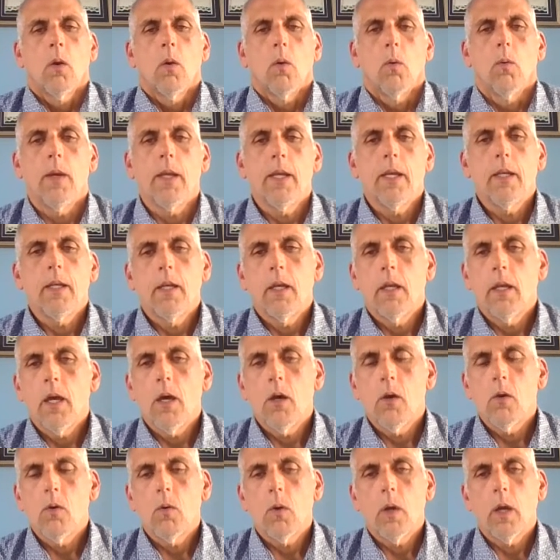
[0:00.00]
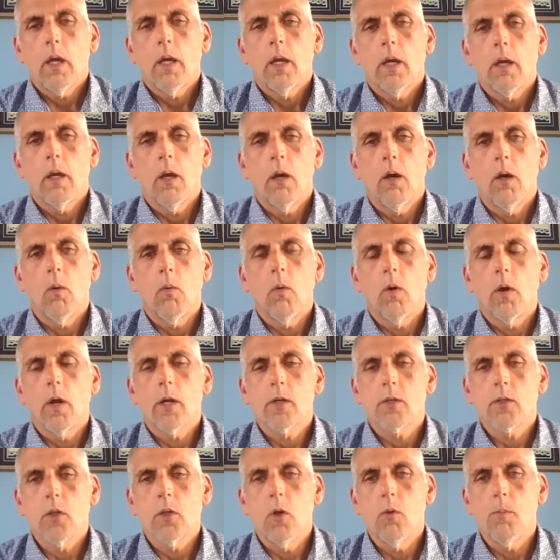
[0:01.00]
we need to know what our
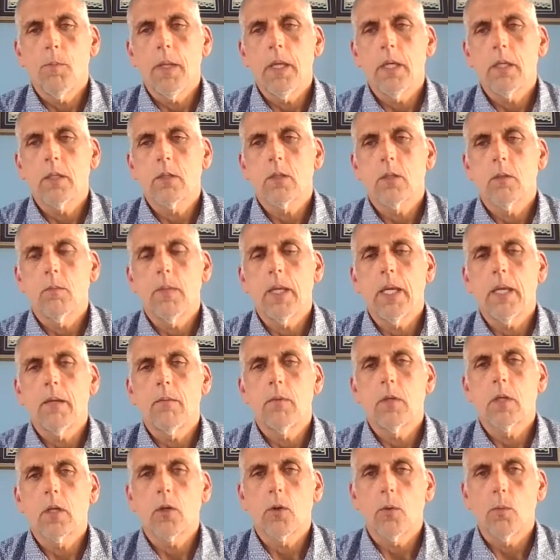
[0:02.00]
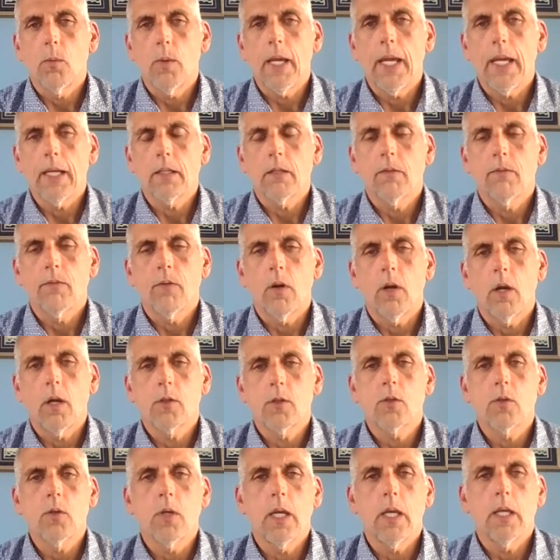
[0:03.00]
slope is to be able to correct for our
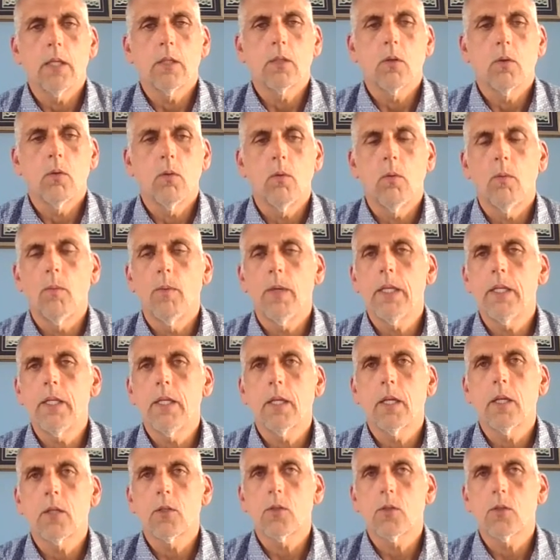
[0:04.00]
trench. When we dig a